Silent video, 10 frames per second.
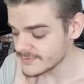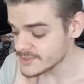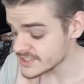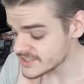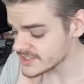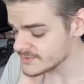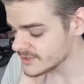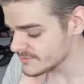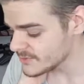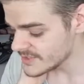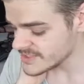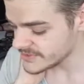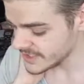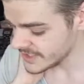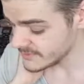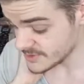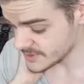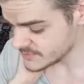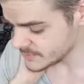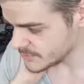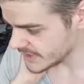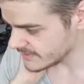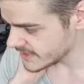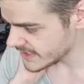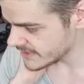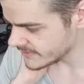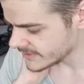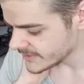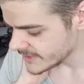which is actually one of the points on here, which I might as well bring out now.